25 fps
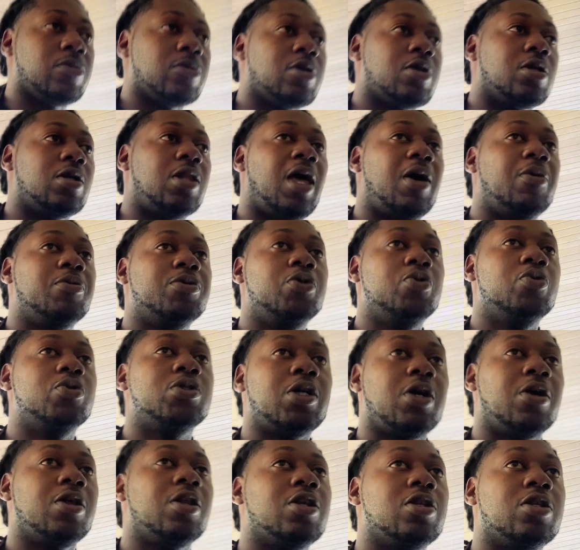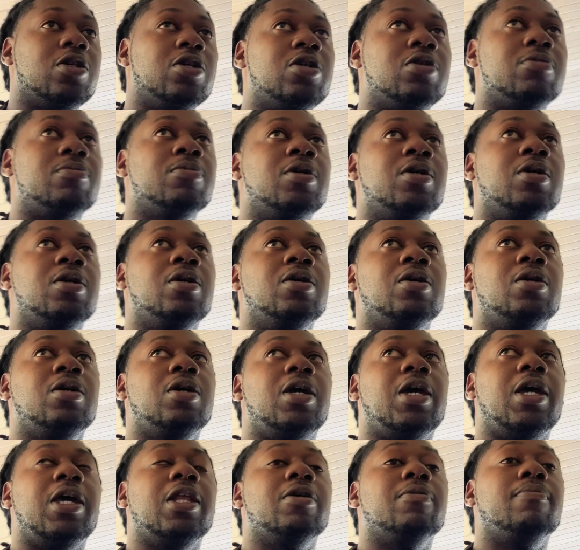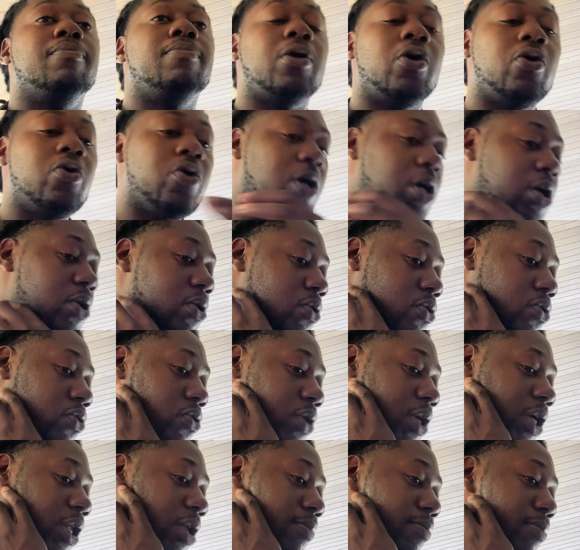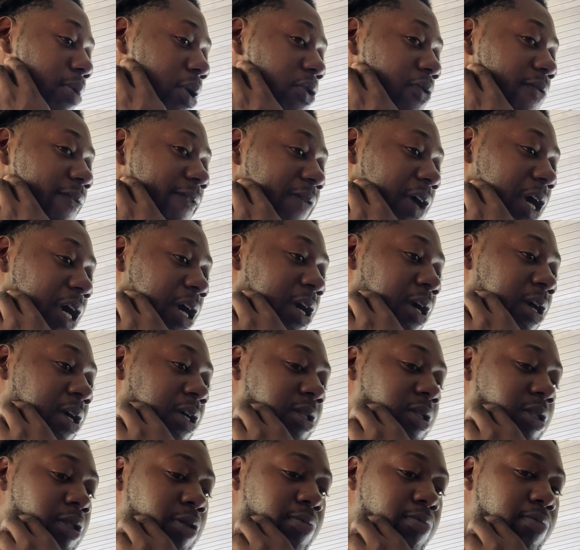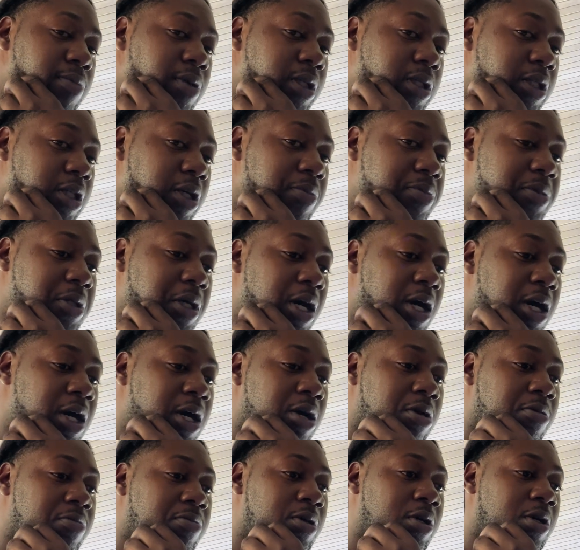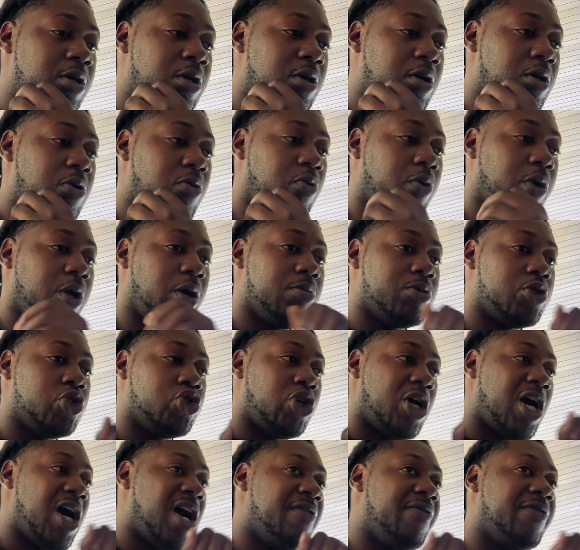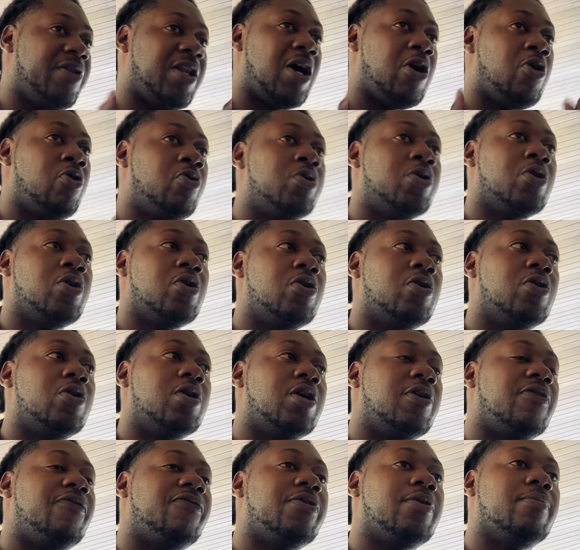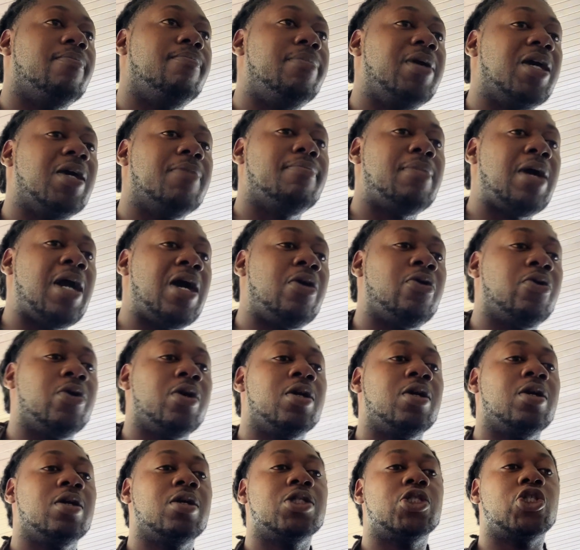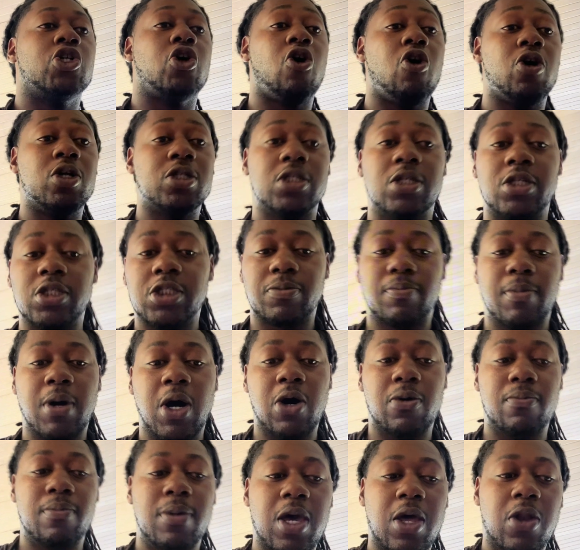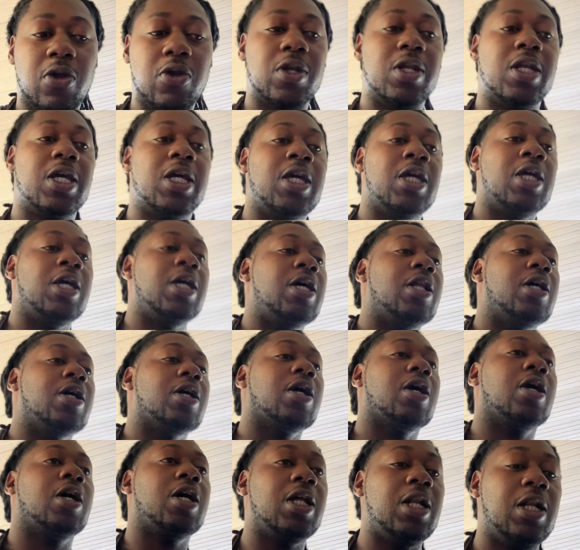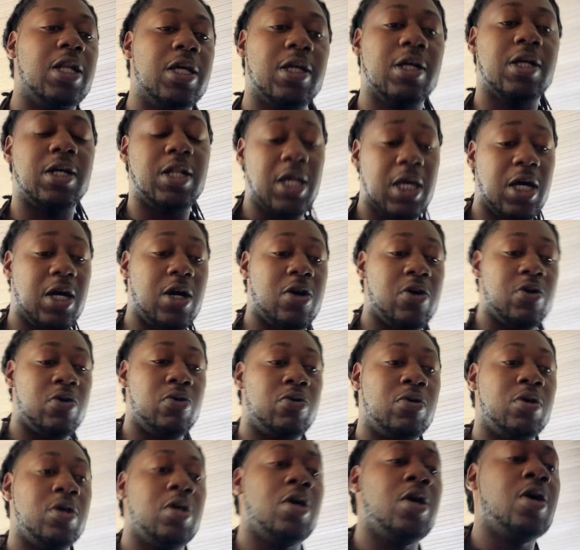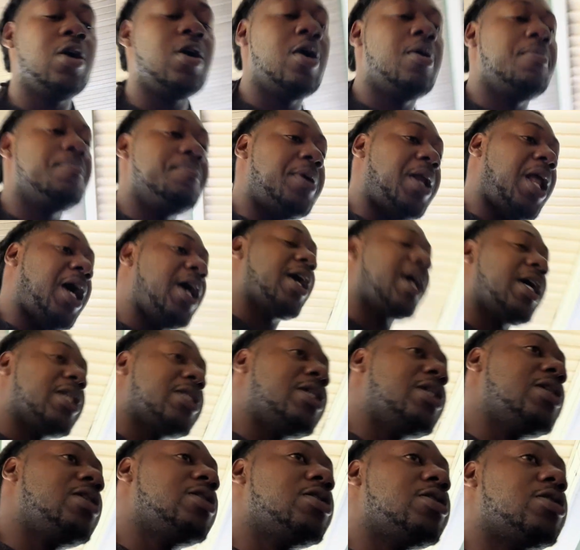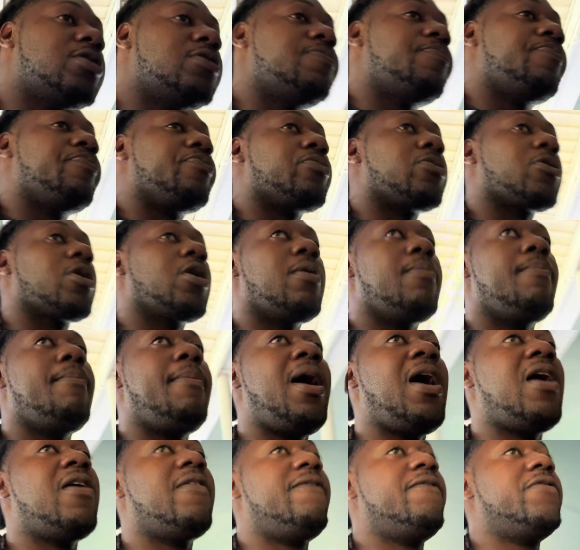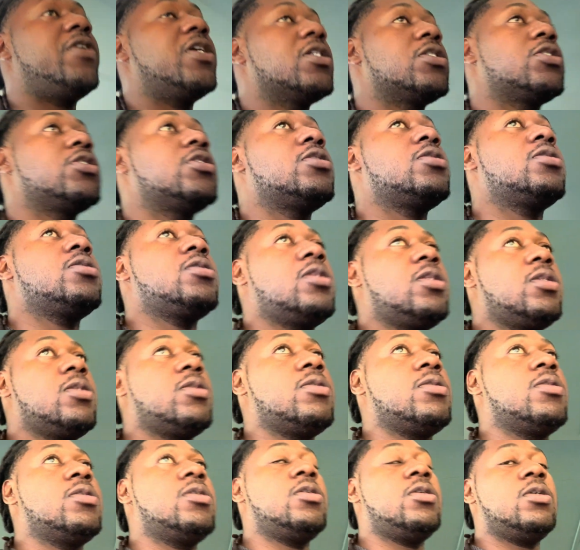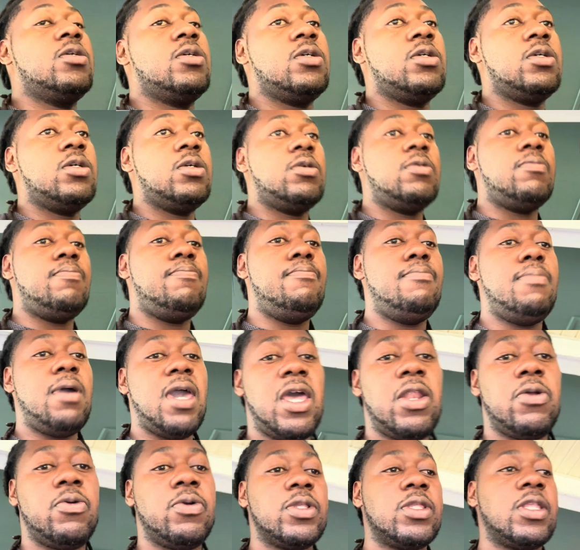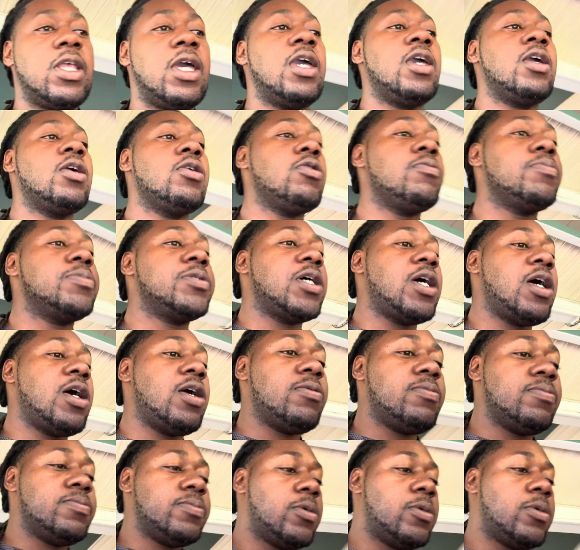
like when you turn it up, it'll blow cold, it'll blow fast. But sometimes when I'm driving, I don't know if the big battery charging the small battery and then it'll click on. But I got that little malfunction battery thing up top.